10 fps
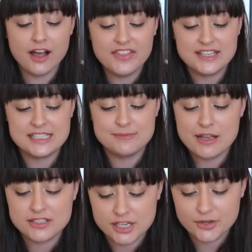God, this
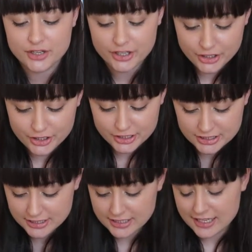smells so
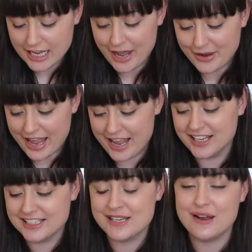good.
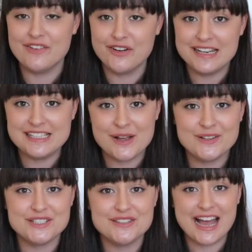Okay, so I've already
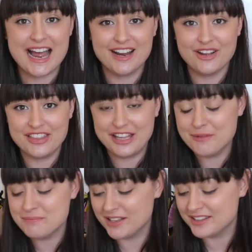told you that I got the
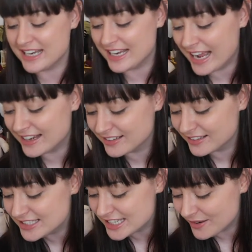unbirthday
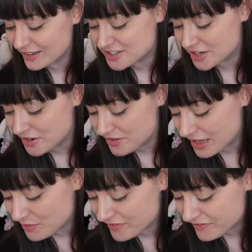candle, so I'll show you
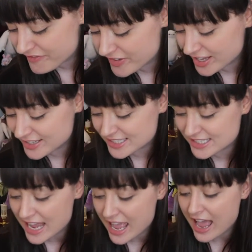that one
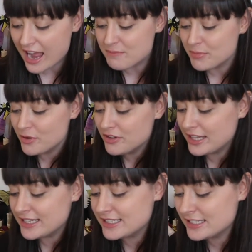first. I bought
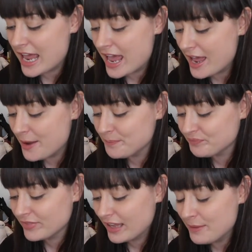this,
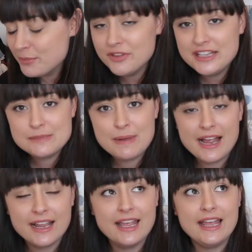um, I bought these
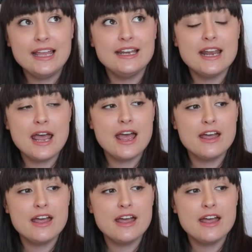back in